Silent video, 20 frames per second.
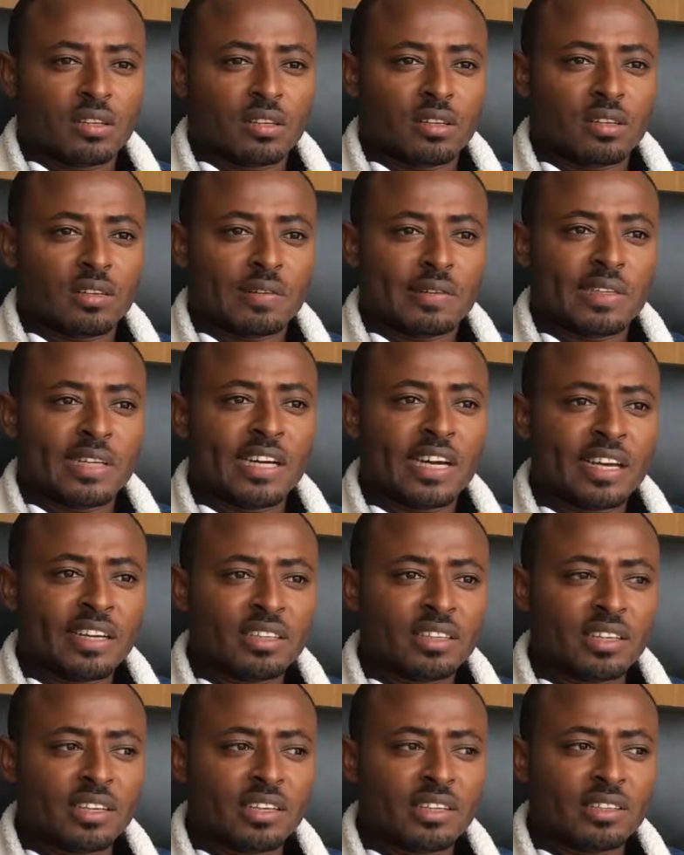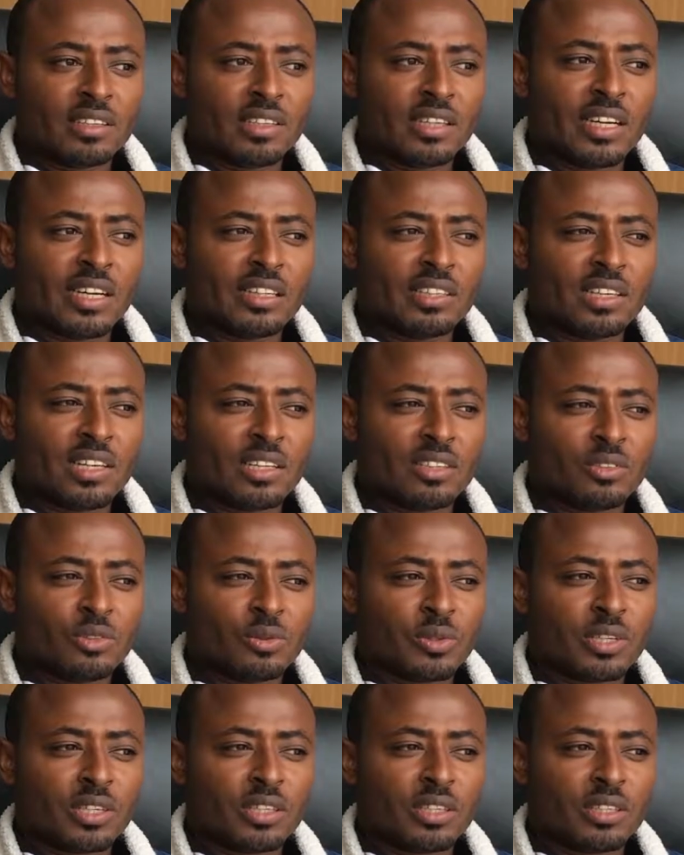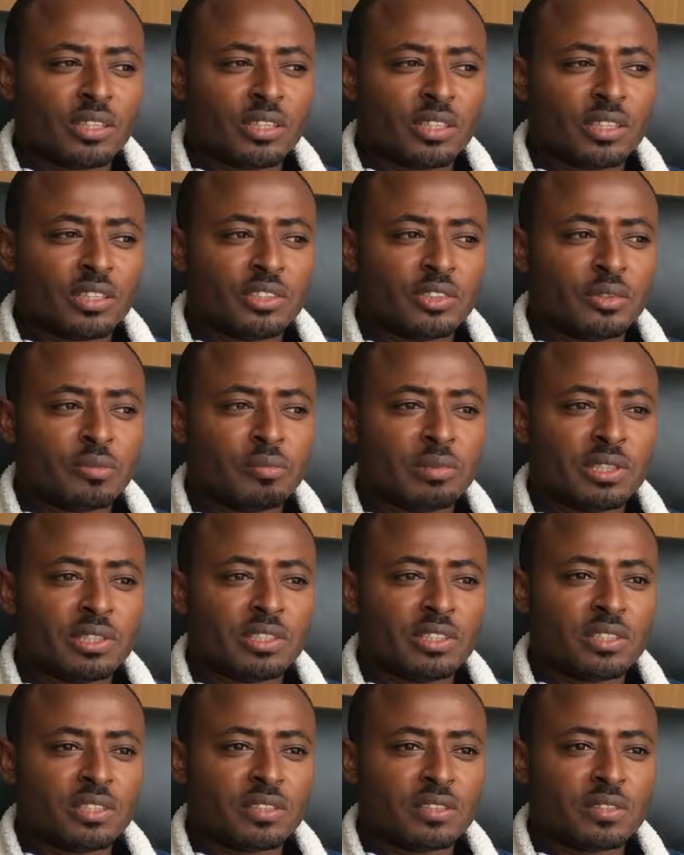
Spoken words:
the guidelines were a little bit,